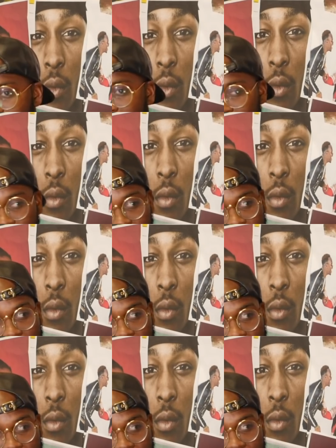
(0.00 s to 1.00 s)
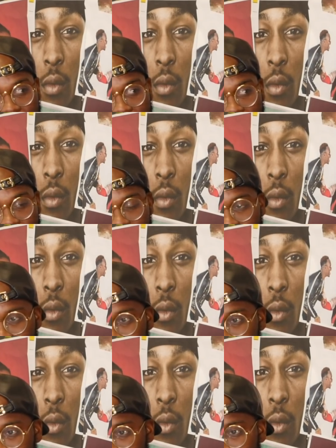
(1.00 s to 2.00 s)

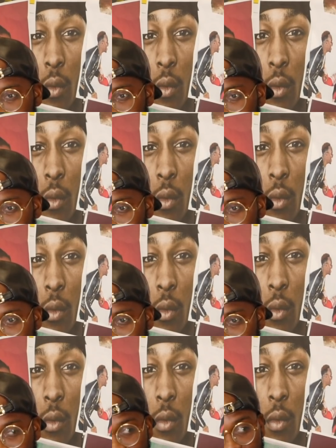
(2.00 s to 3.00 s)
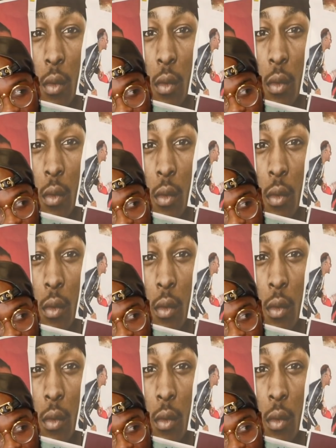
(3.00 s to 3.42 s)
(not speaking)